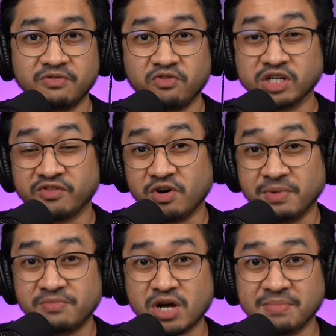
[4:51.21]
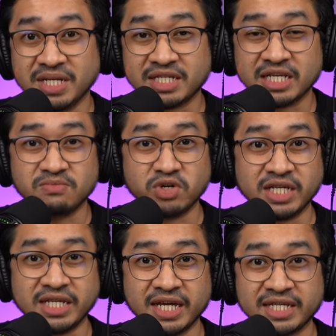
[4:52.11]
Before the former Prime Minister
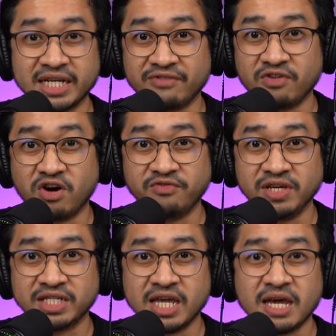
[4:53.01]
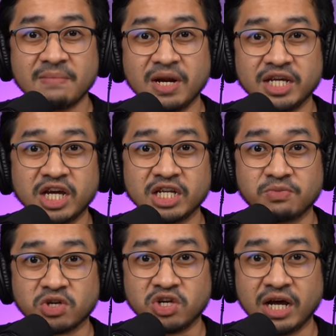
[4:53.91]
Muhyiddin Yassin left office, Malaysia has
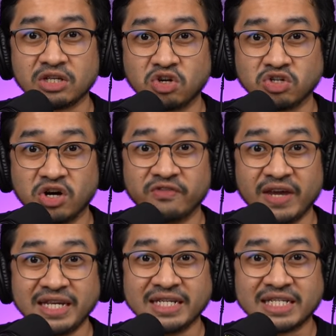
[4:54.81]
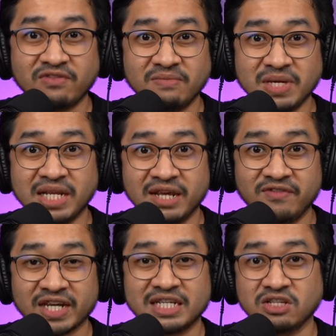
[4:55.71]
procured a total of 87
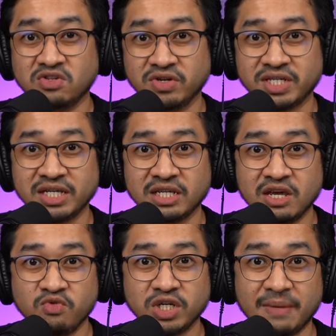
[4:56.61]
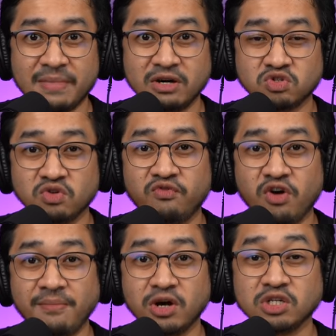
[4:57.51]
million vaccine doses, which amounts to
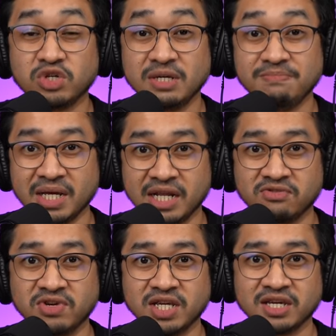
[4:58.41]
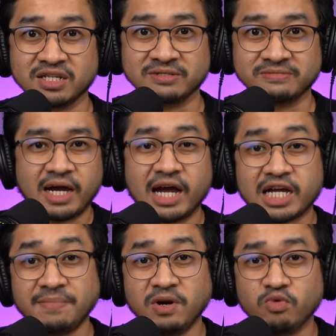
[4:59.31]
4.3 billion ringgit. A
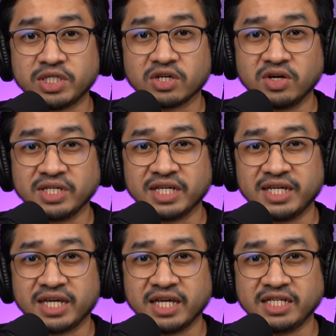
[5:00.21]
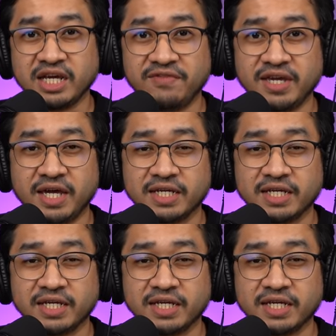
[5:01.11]
couple of weeks ago, the JKJV